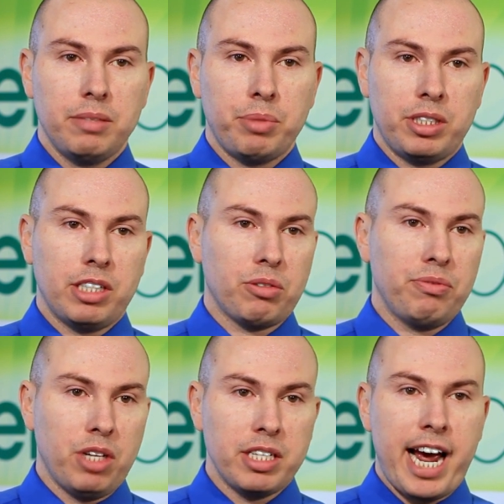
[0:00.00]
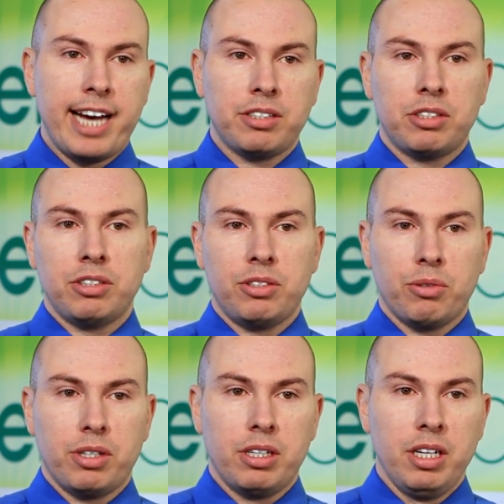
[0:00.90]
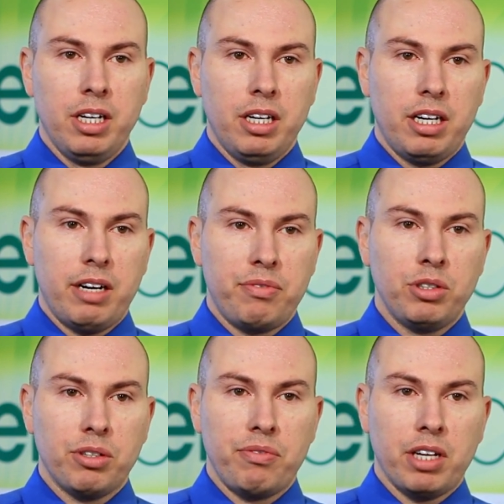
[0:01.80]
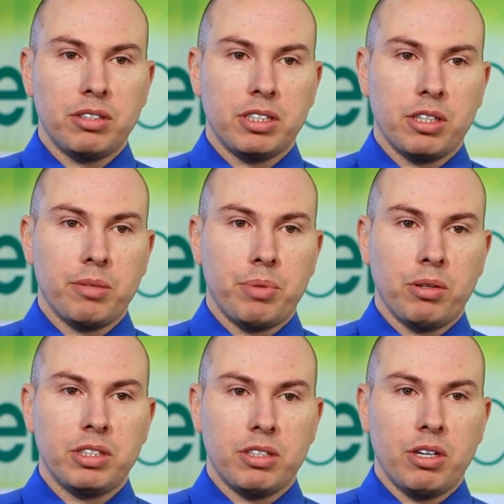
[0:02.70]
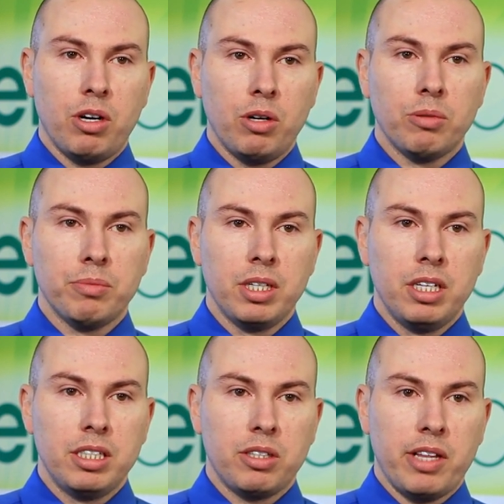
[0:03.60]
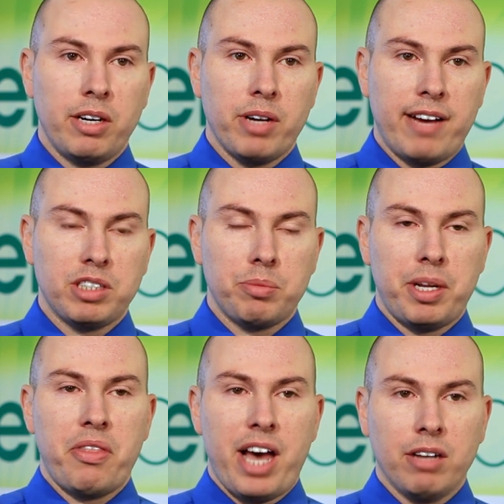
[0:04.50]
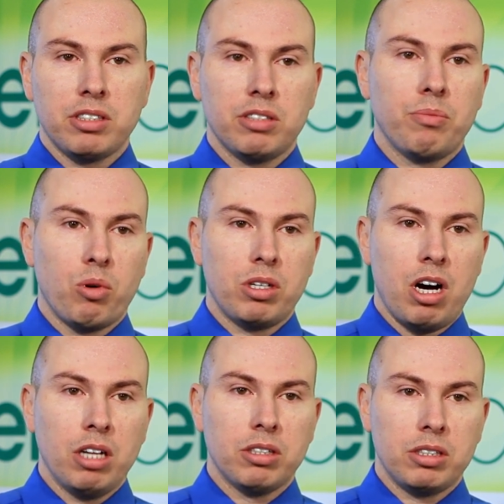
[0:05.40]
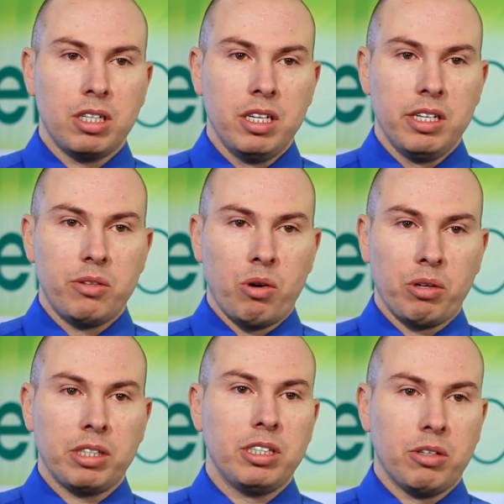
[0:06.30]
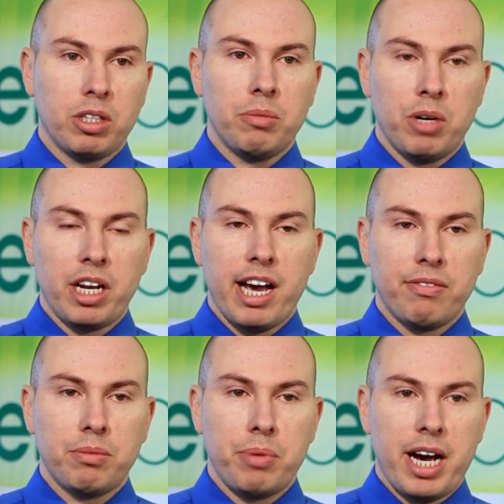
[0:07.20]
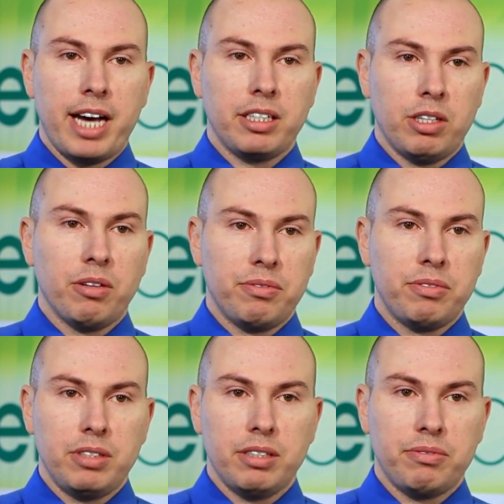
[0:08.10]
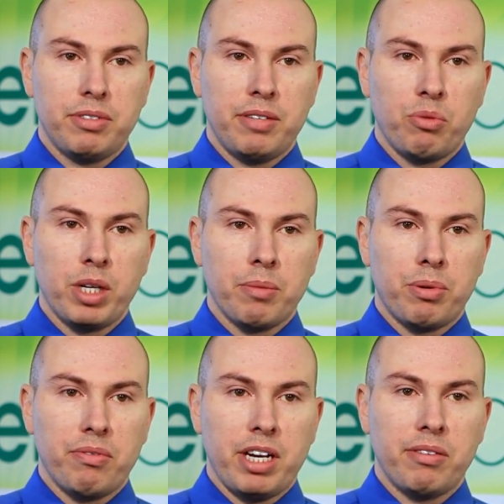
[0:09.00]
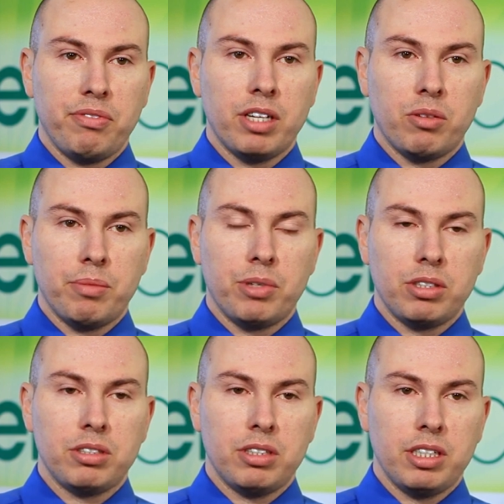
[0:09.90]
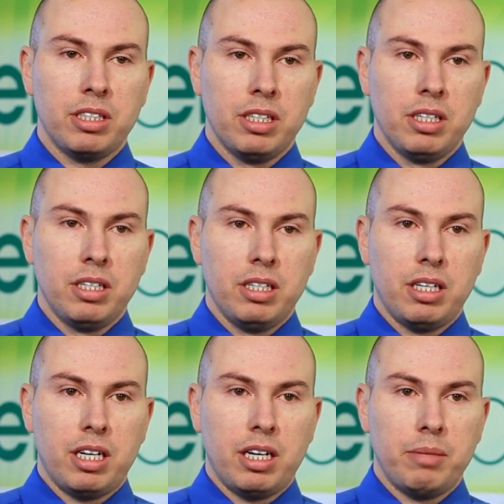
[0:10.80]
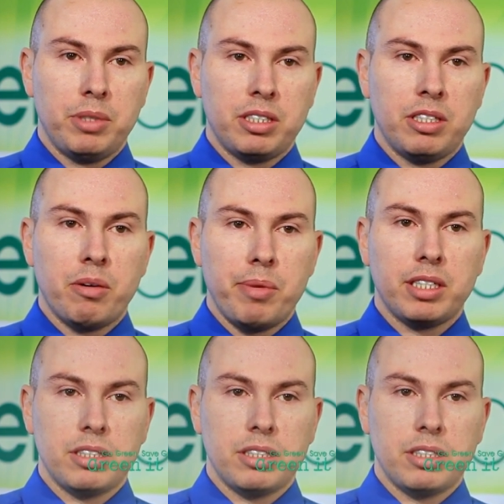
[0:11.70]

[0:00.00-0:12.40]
potential flood hazards or uh, future failures in the components of the home so they don't have to spend thousands of more dollars throwing you know good money after bad. You know, if, if, if we can prevent a flood or emergency, um, it's in their best